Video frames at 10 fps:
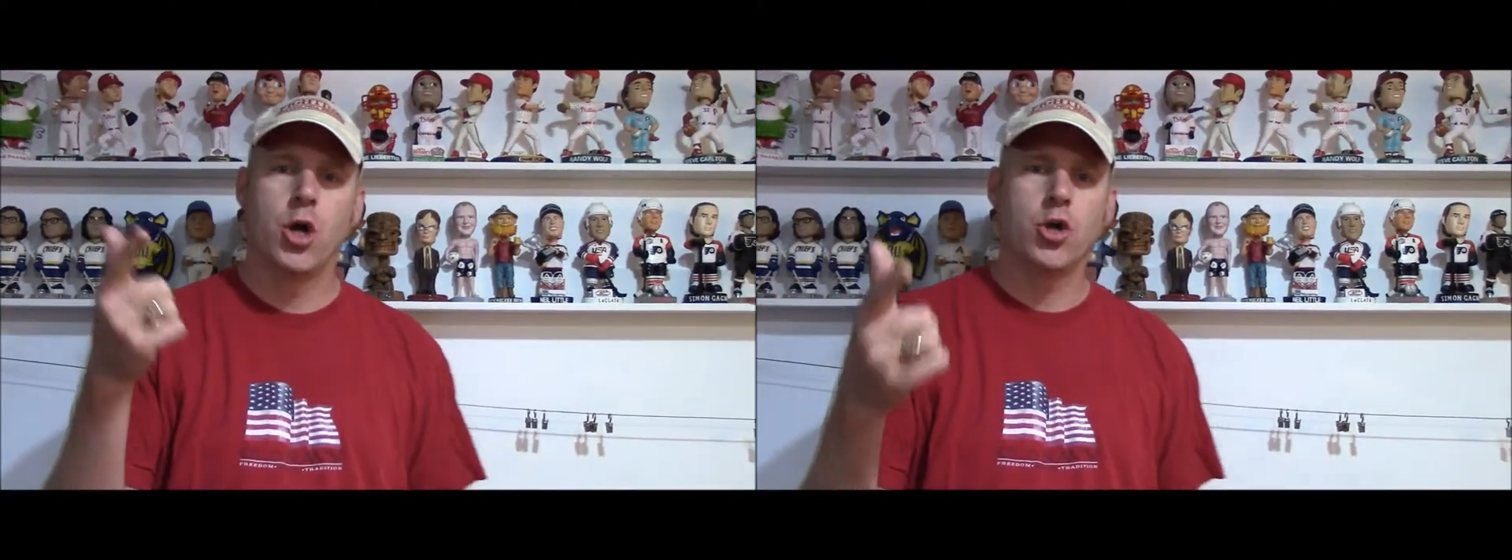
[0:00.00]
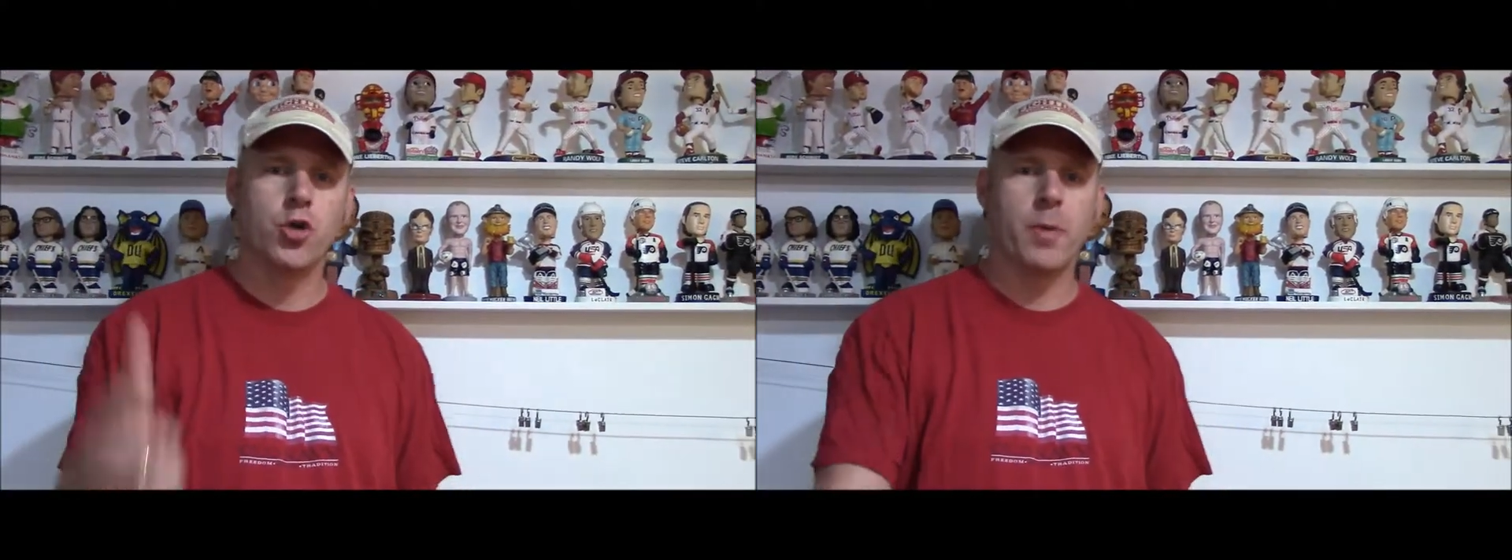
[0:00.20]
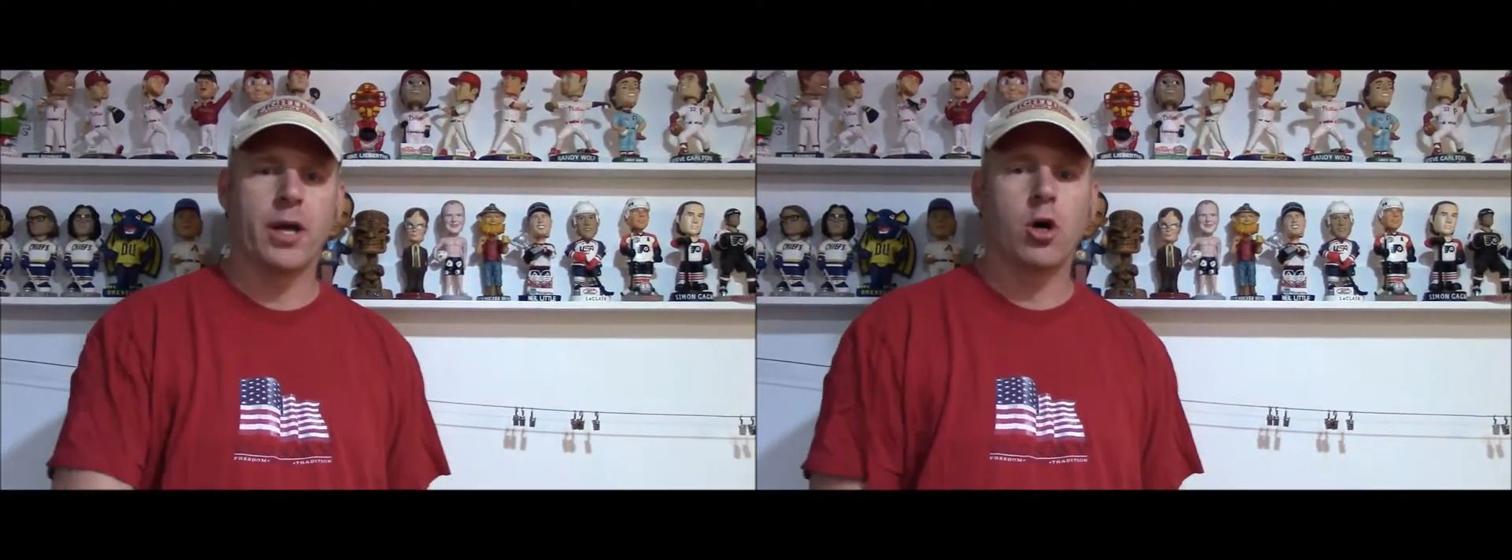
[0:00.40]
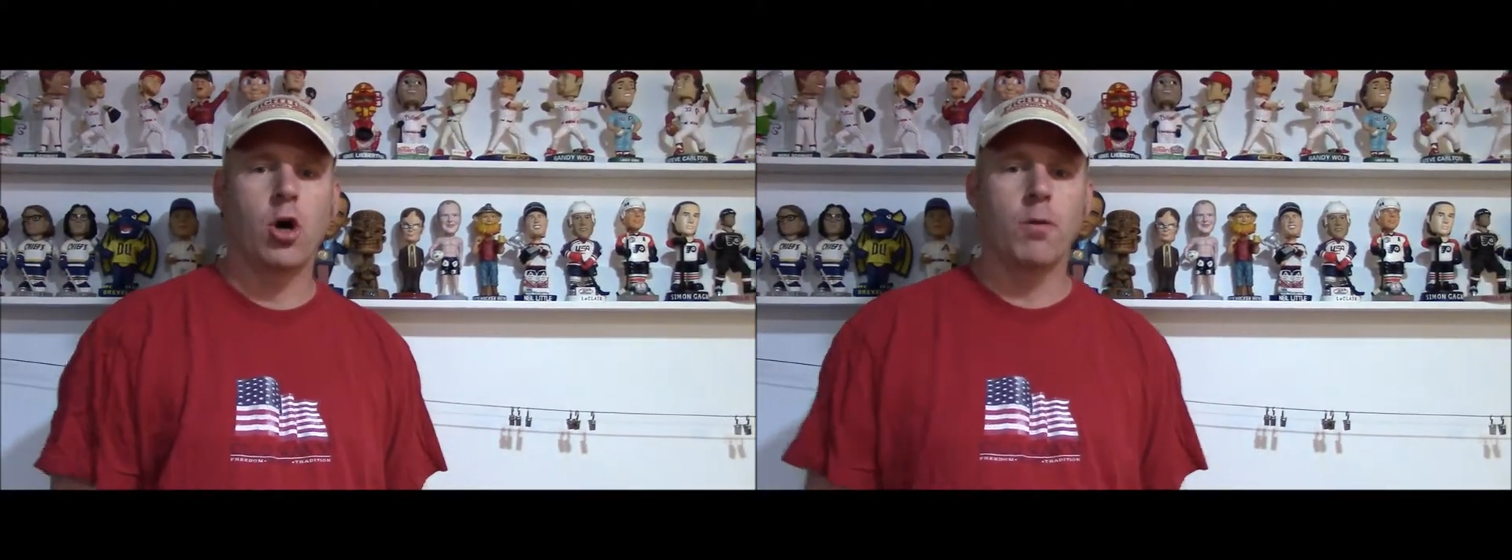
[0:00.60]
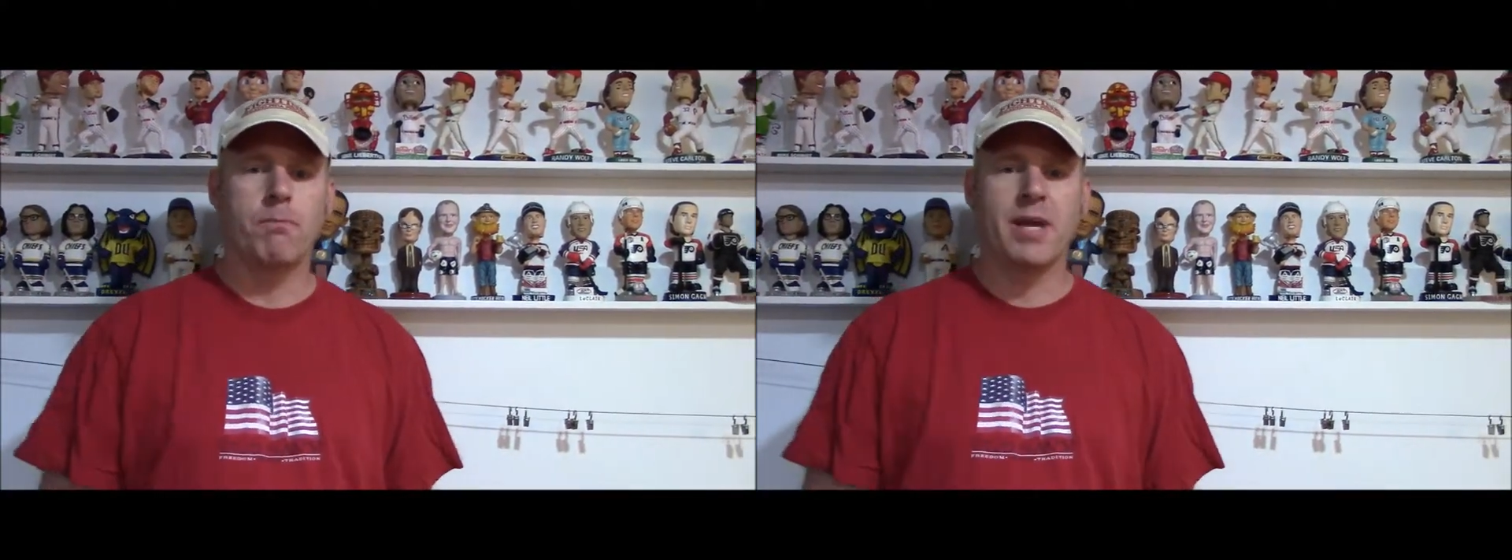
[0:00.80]
you may
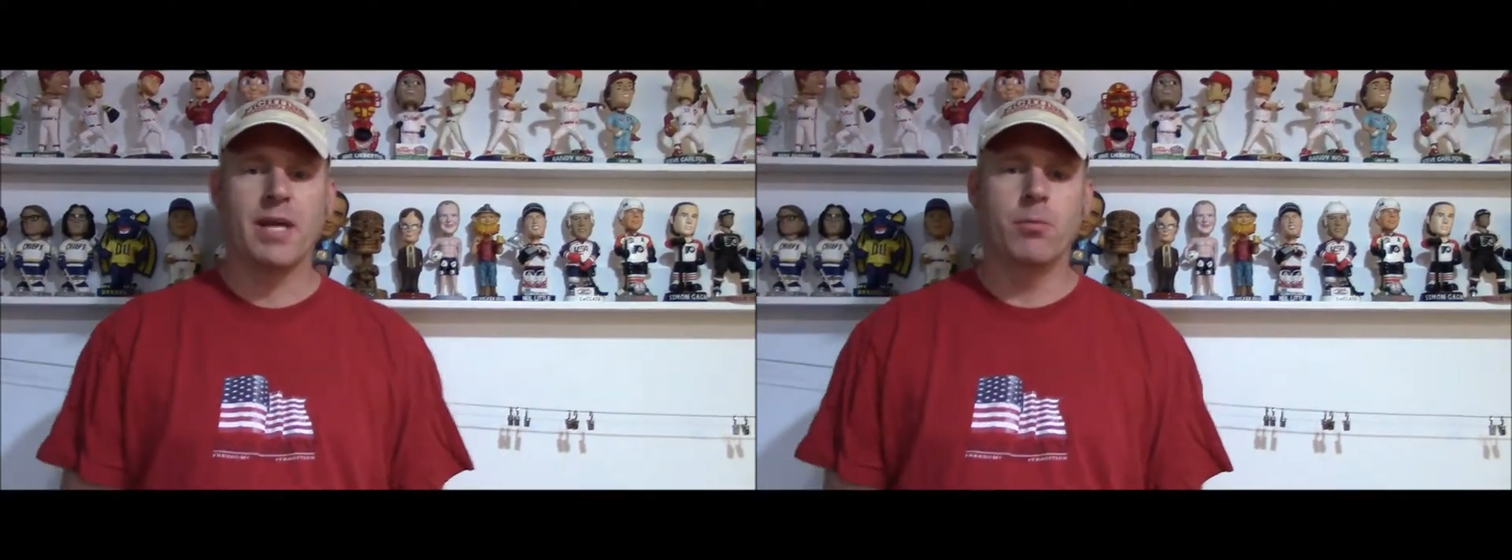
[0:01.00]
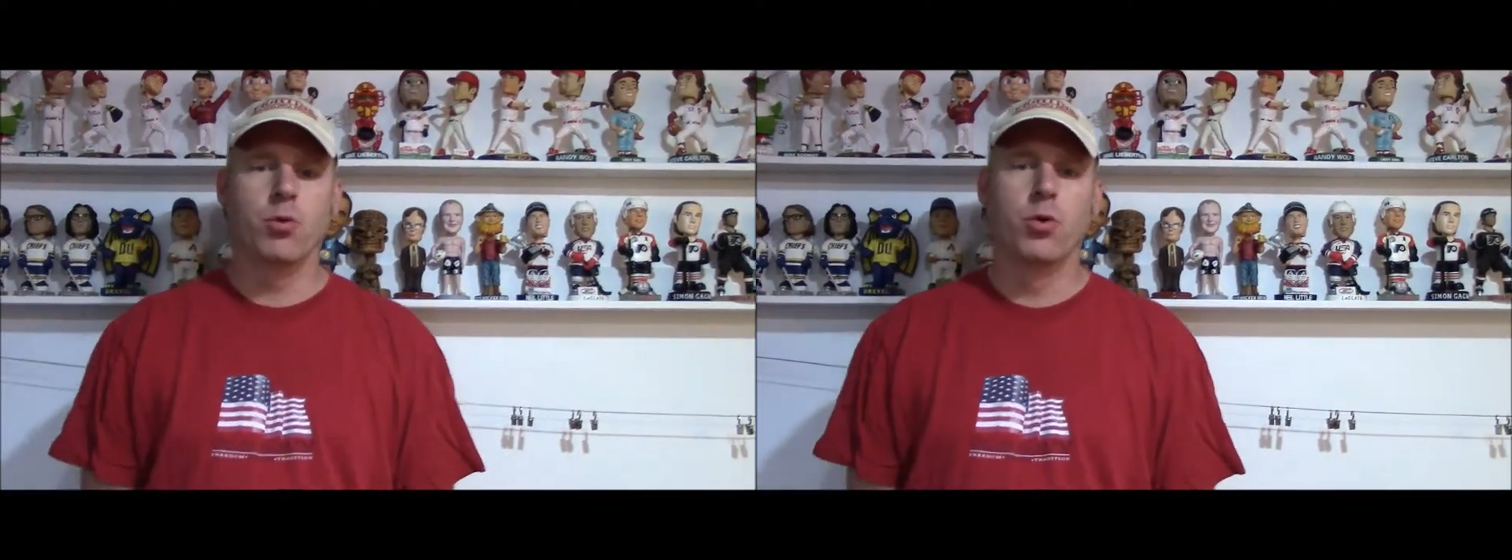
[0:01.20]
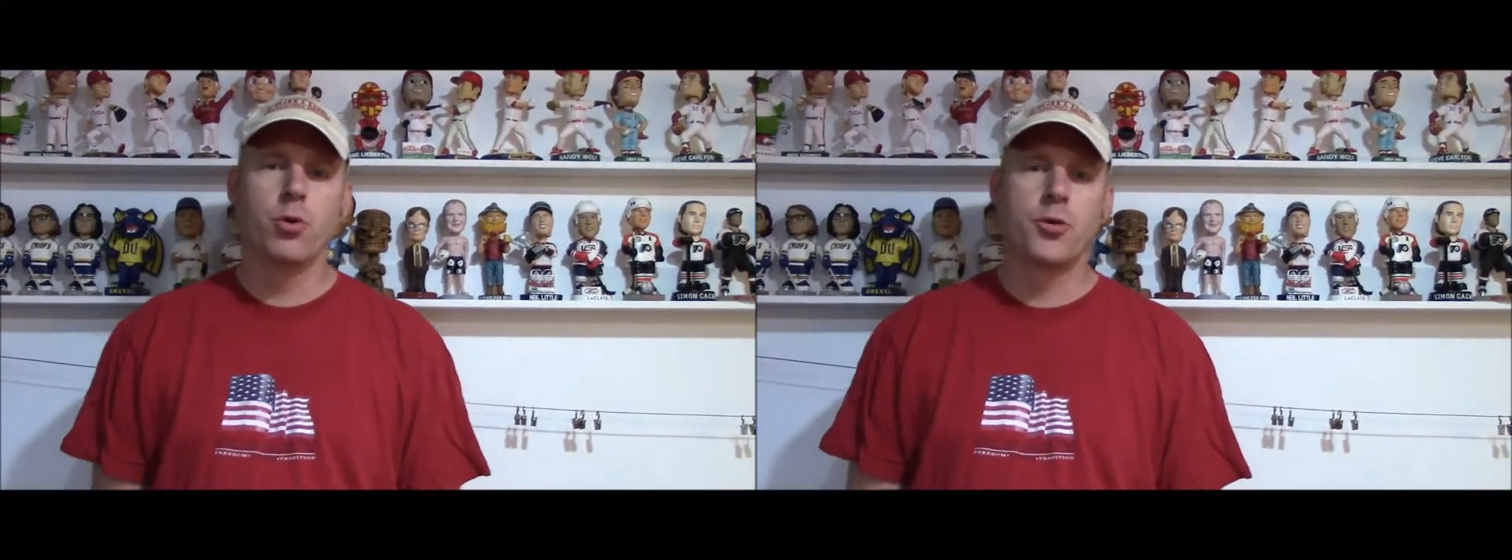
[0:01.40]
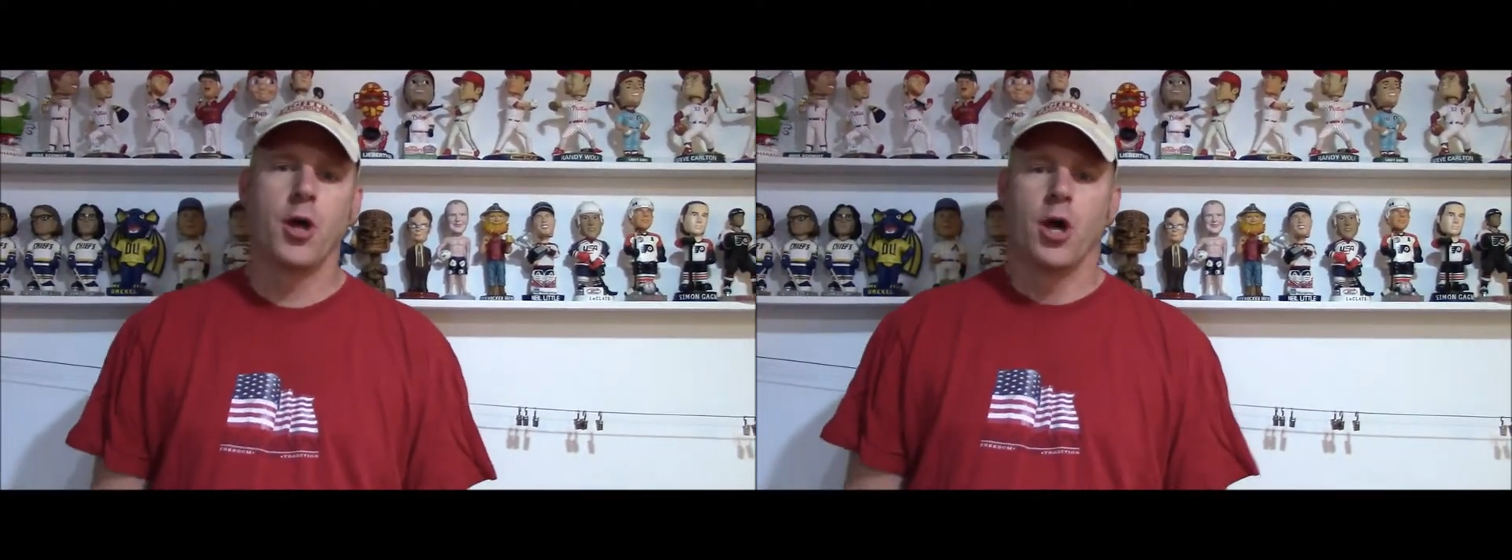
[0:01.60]
call him Babe Ruth,